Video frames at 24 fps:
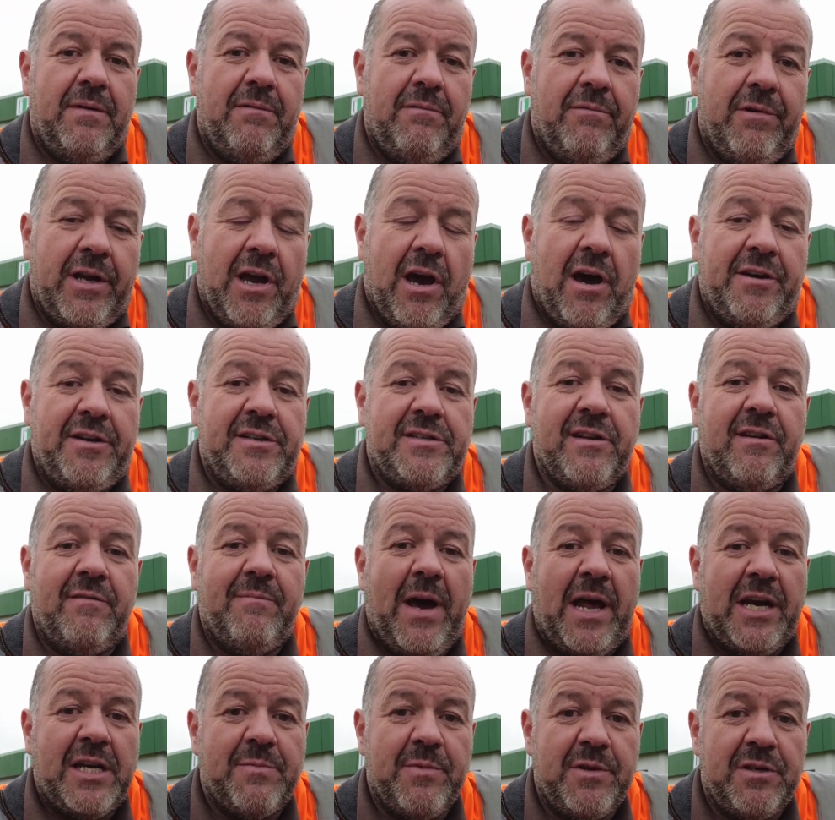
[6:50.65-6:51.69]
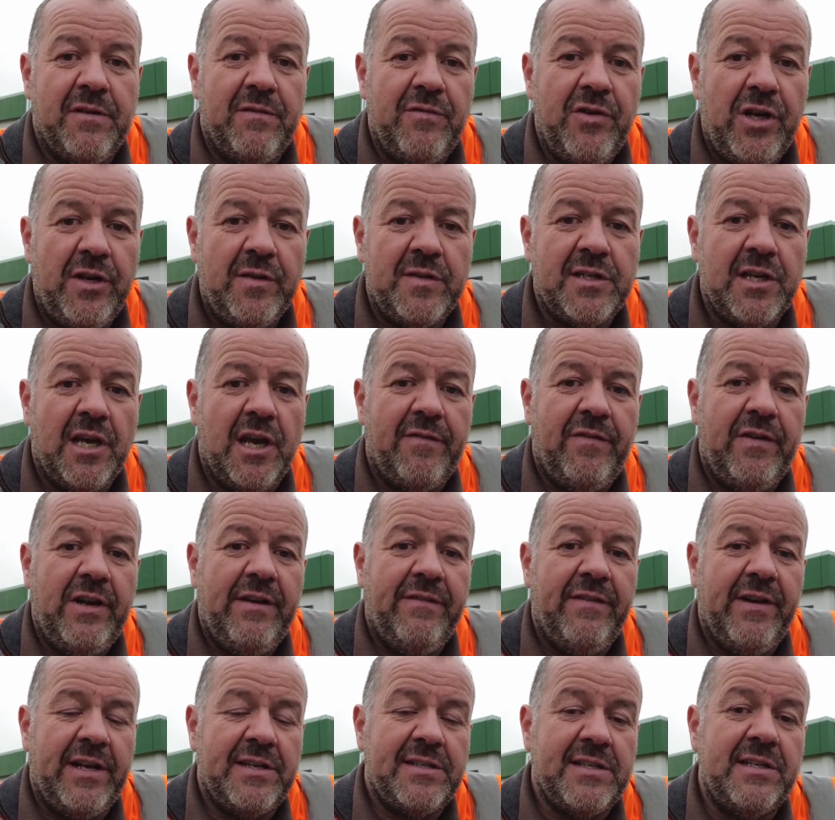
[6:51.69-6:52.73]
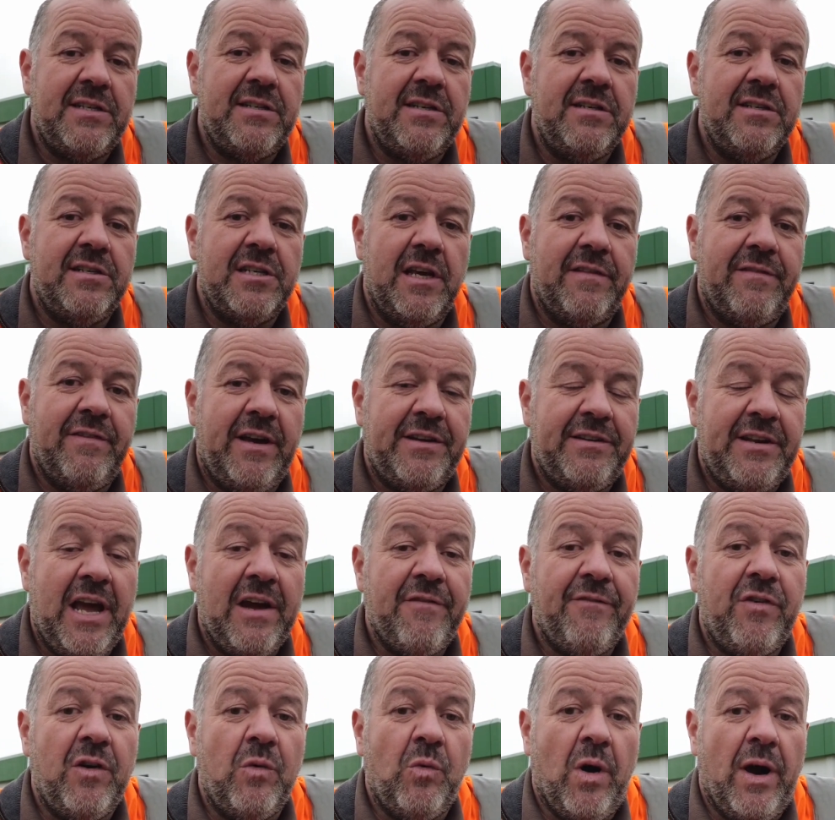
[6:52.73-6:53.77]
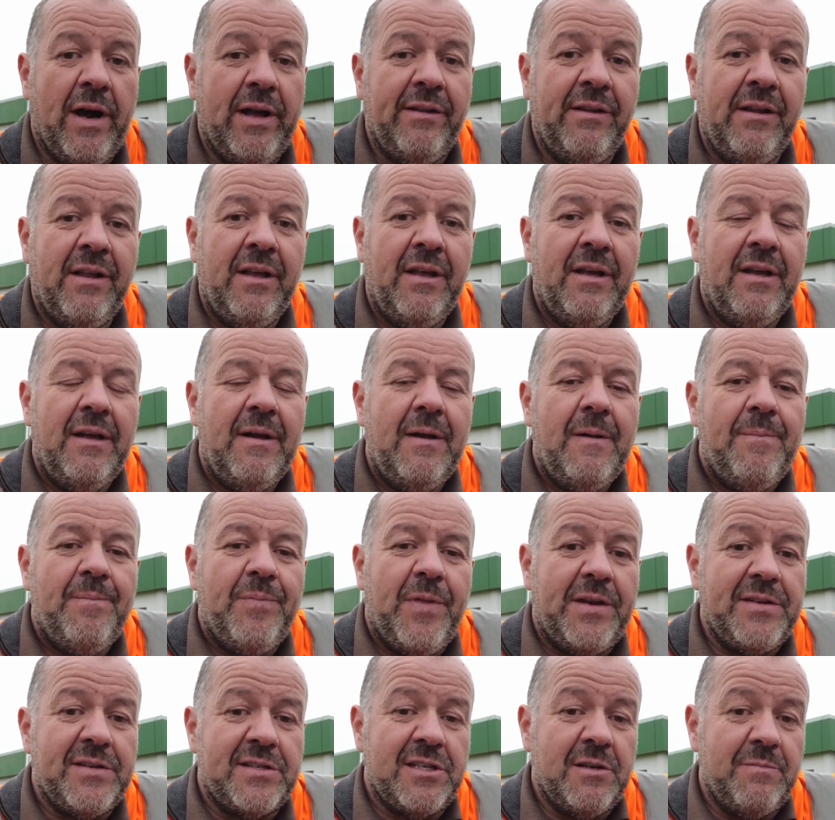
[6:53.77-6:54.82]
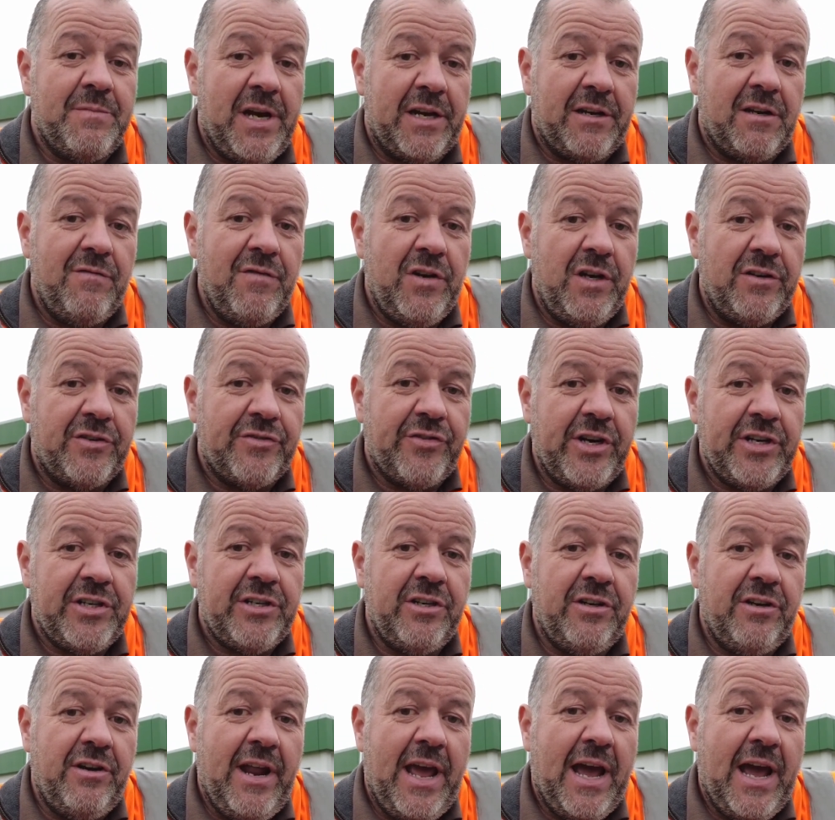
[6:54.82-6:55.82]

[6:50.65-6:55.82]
regarding sort of management of new turf and even existing turf I've had down for a while, that is the subject of nutrition.